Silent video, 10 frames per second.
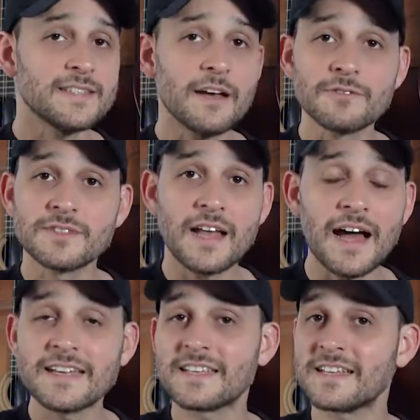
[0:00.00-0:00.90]
sounds
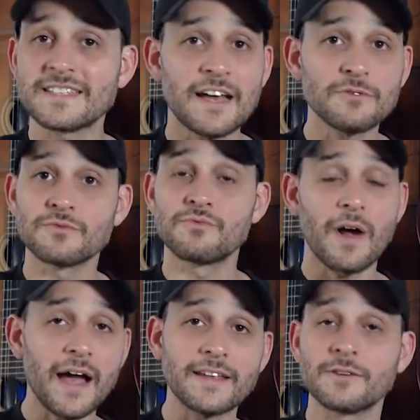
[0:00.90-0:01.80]
nice and it sounds
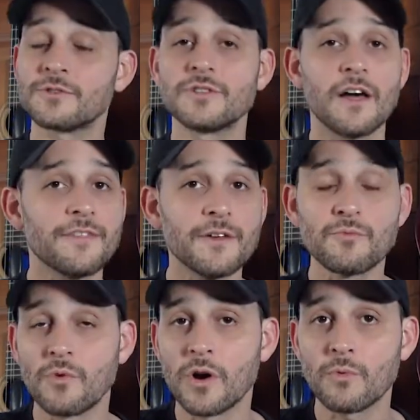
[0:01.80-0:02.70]
right, there's
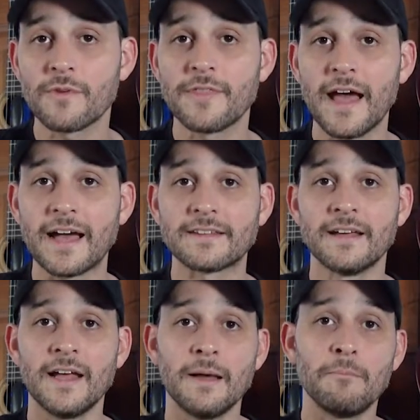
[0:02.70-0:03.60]
nothing wrong with that.
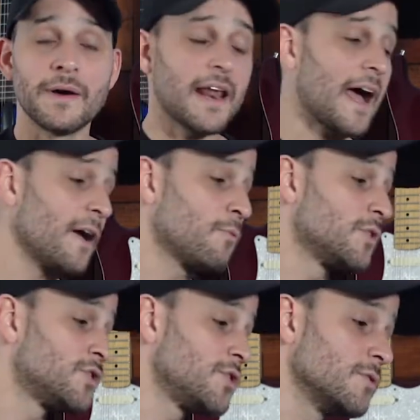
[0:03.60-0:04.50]
But I
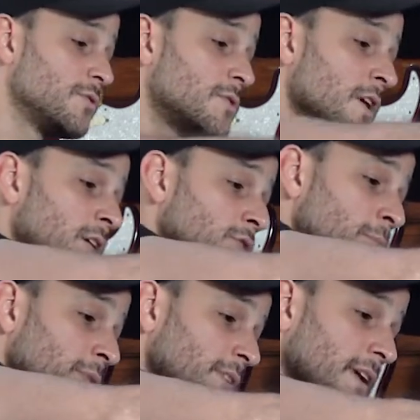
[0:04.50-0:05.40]
would choose to
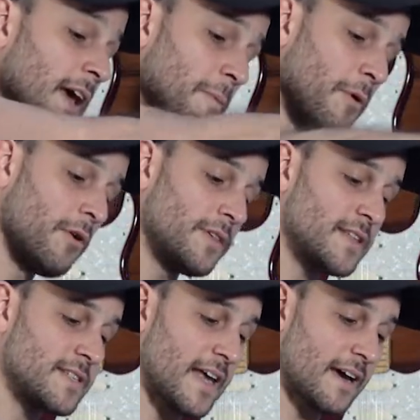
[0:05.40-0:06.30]
put the capo on the
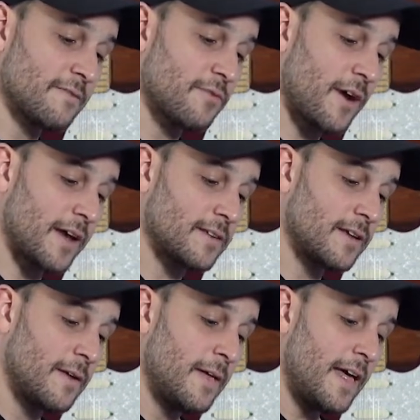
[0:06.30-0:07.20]
2nd
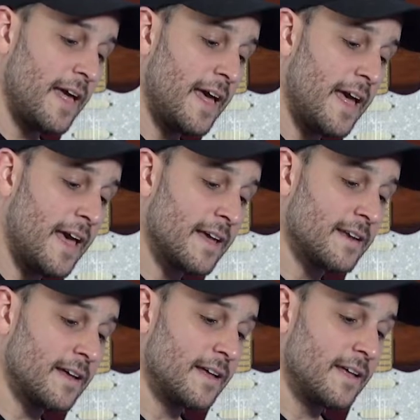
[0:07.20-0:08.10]
fret
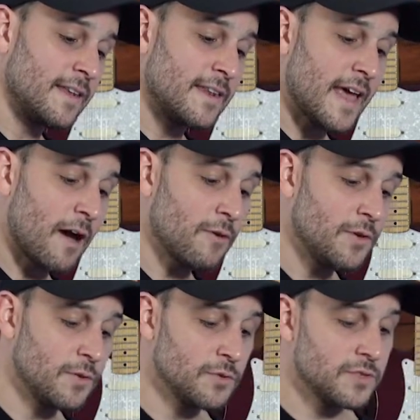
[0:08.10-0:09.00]
and now
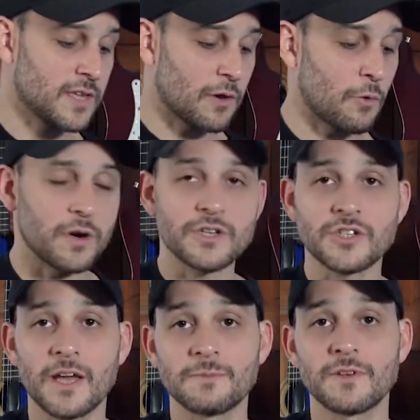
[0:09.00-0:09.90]
use the chord
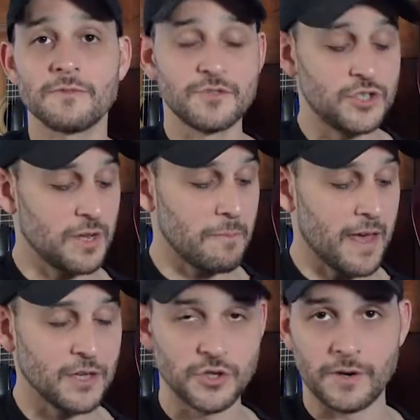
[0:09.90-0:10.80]
shapes of G
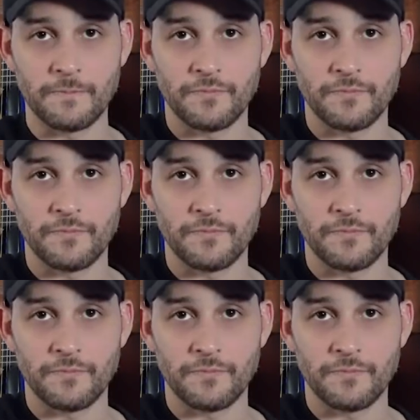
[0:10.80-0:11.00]
major